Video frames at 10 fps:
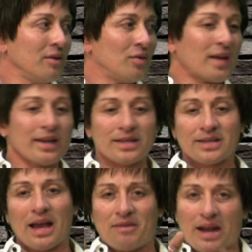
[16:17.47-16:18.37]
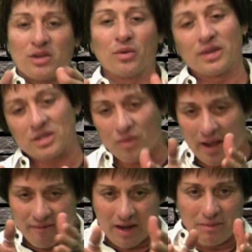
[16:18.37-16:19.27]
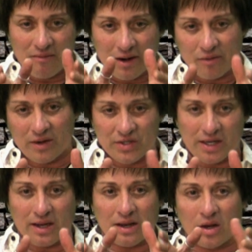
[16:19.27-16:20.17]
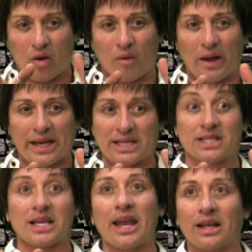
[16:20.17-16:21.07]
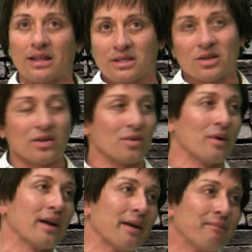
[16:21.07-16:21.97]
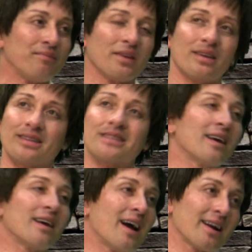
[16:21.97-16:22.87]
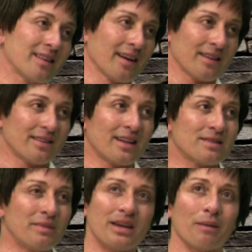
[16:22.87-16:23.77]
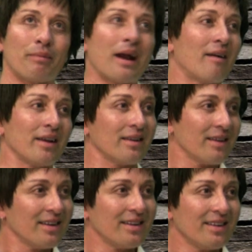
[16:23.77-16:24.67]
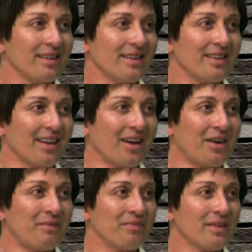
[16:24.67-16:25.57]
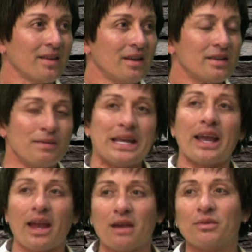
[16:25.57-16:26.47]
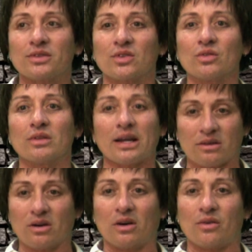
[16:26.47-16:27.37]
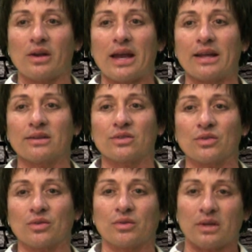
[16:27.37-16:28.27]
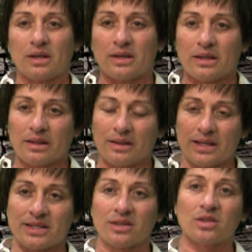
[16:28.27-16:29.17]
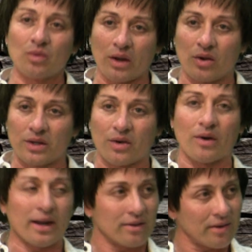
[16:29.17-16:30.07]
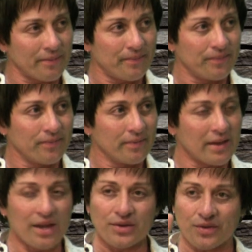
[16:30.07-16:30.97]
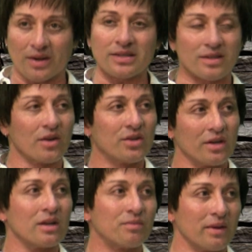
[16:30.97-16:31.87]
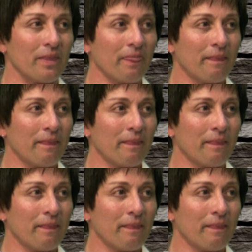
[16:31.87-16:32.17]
you tend to say, I've got to do it this way. I've got to be very rigid. I got to say it a certain way. That's not acting. That's being a parrot, To being able to let go and to listen to a good director and trust their judgment.